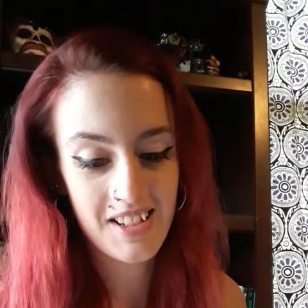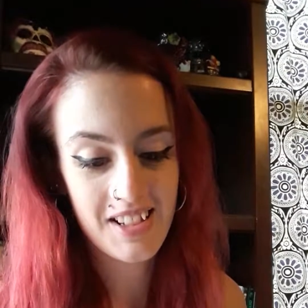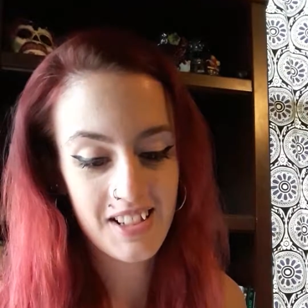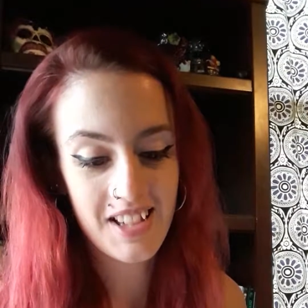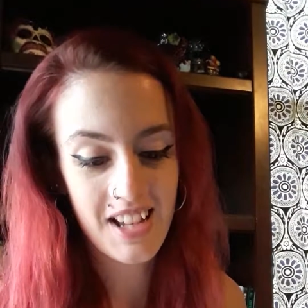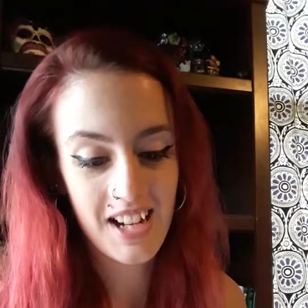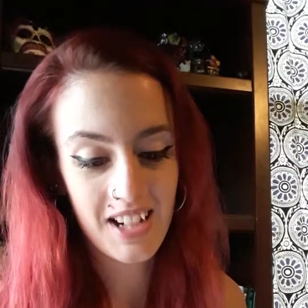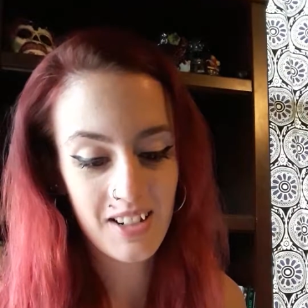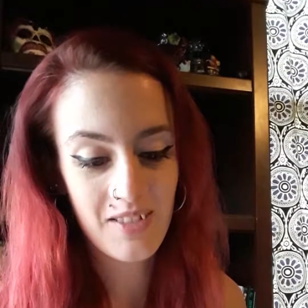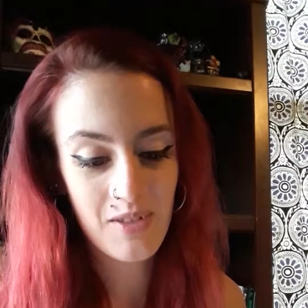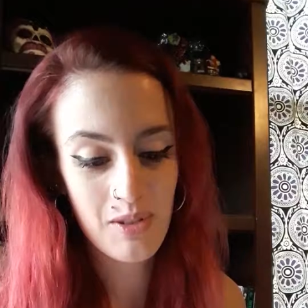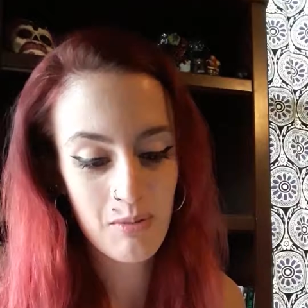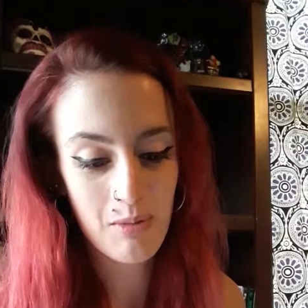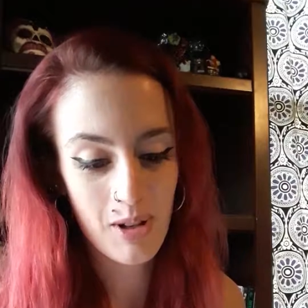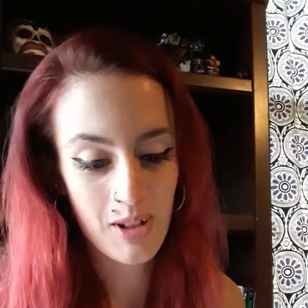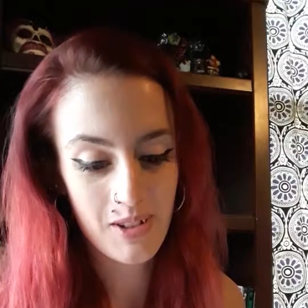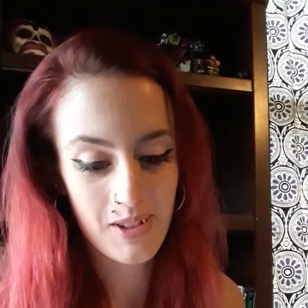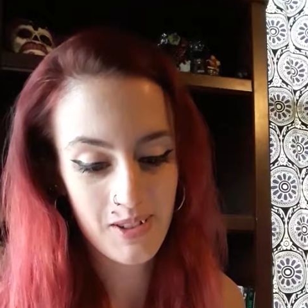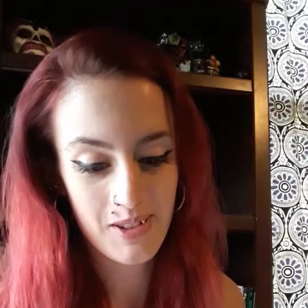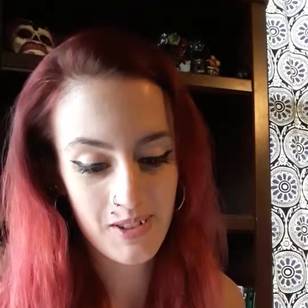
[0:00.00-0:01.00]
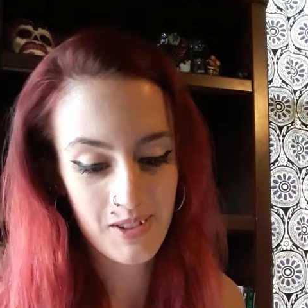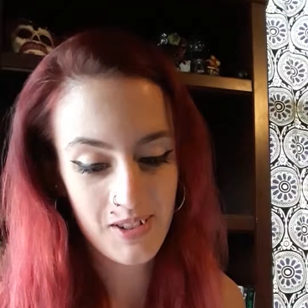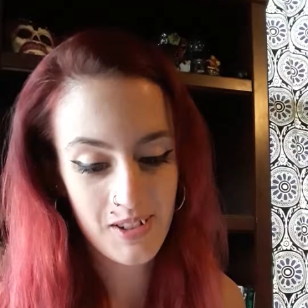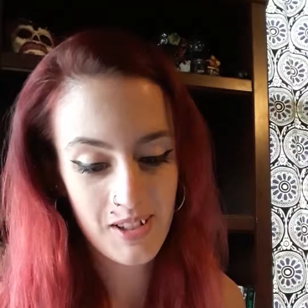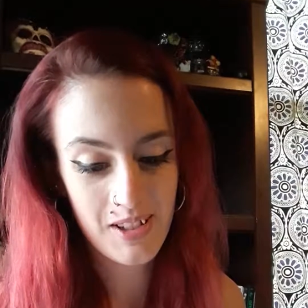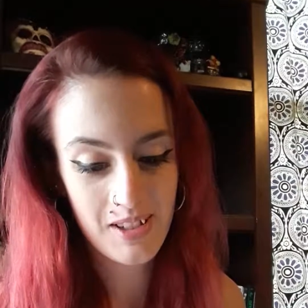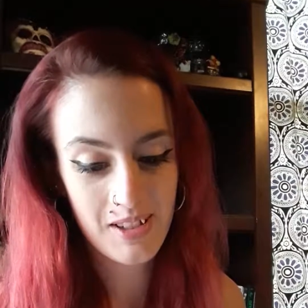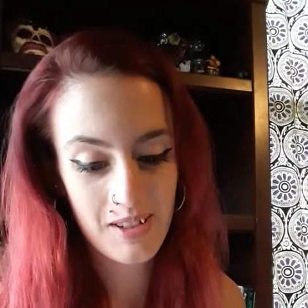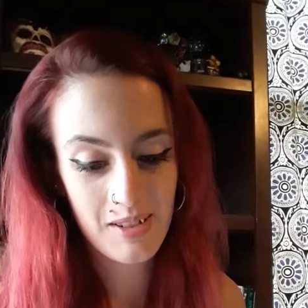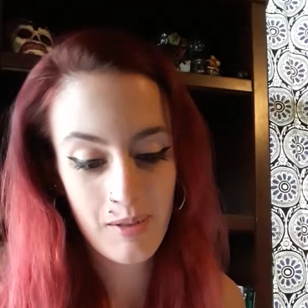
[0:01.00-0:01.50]
attack of the
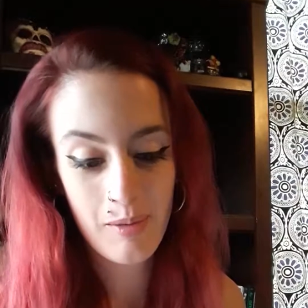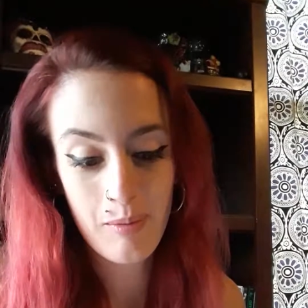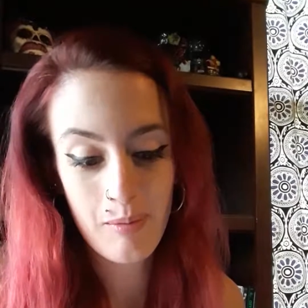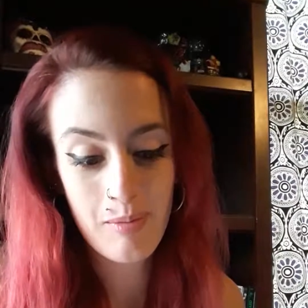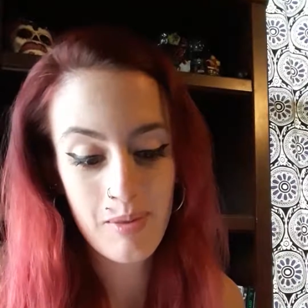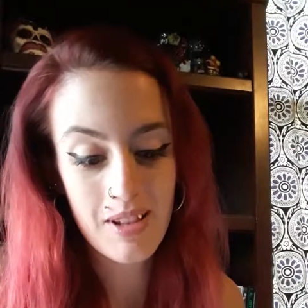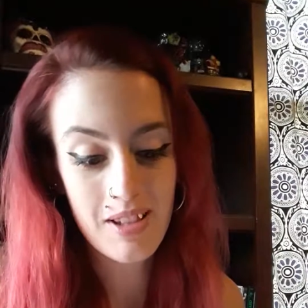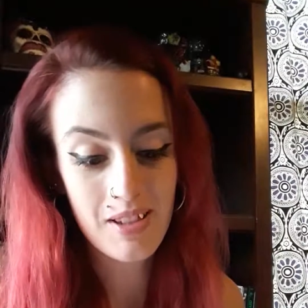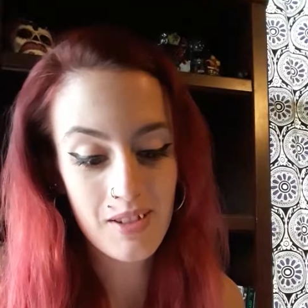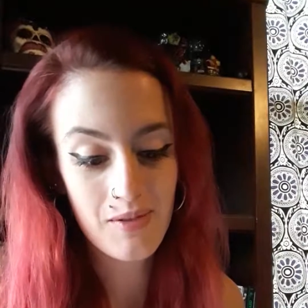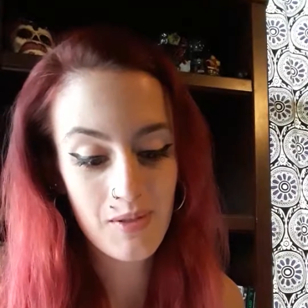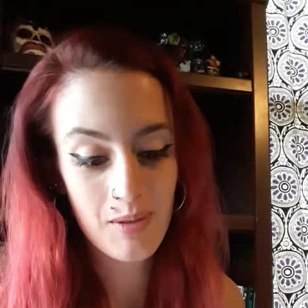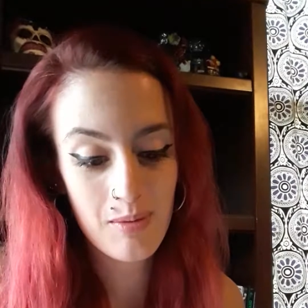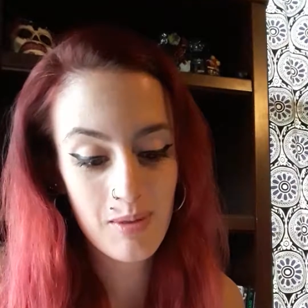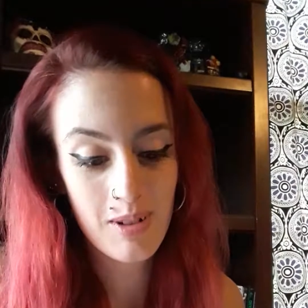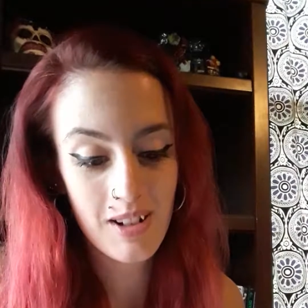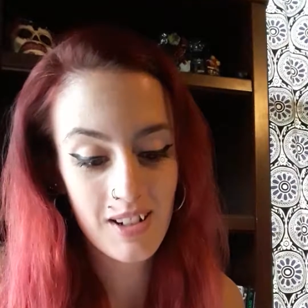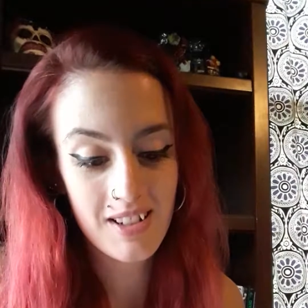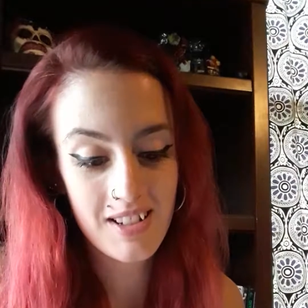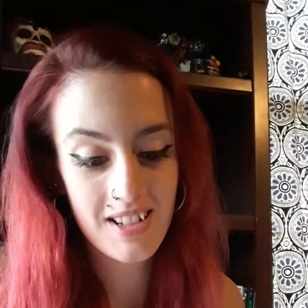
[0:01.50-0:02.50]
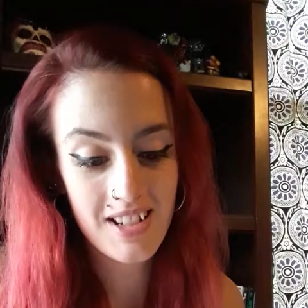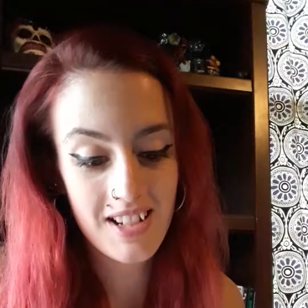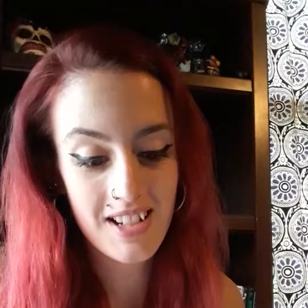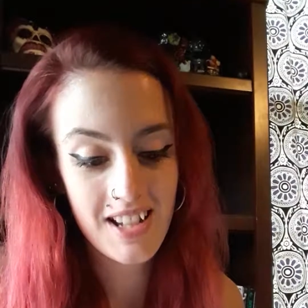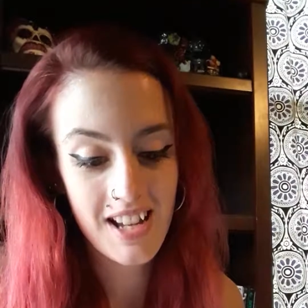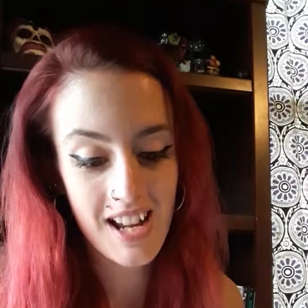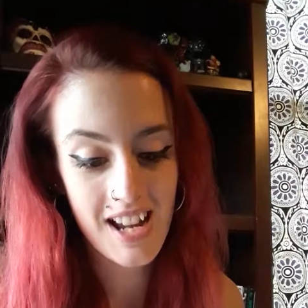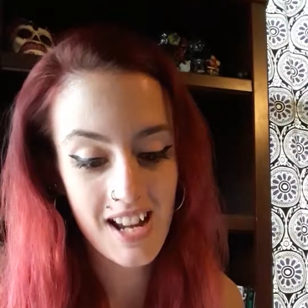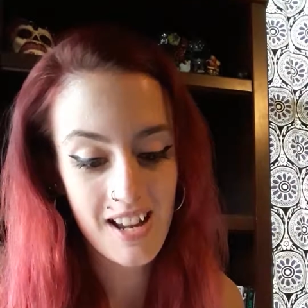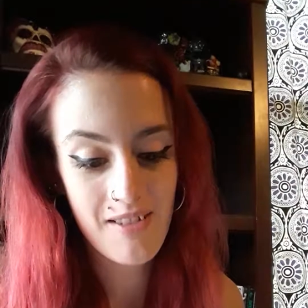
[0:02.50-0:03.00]
monsters, beast from haunted
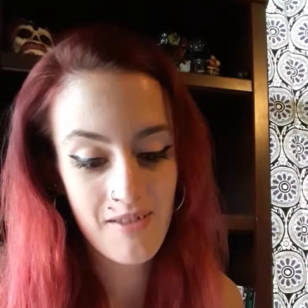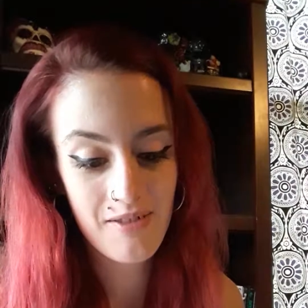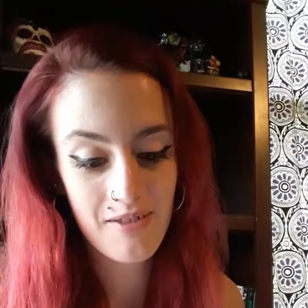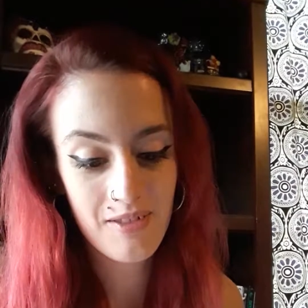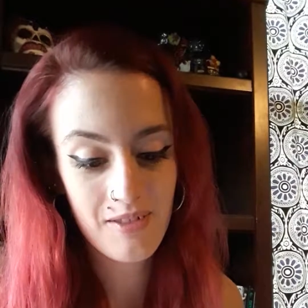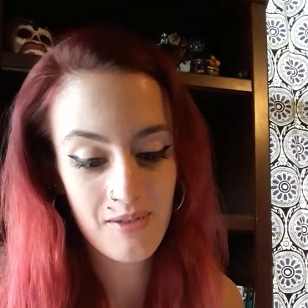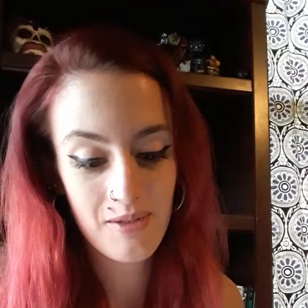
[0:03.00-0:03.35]
cave,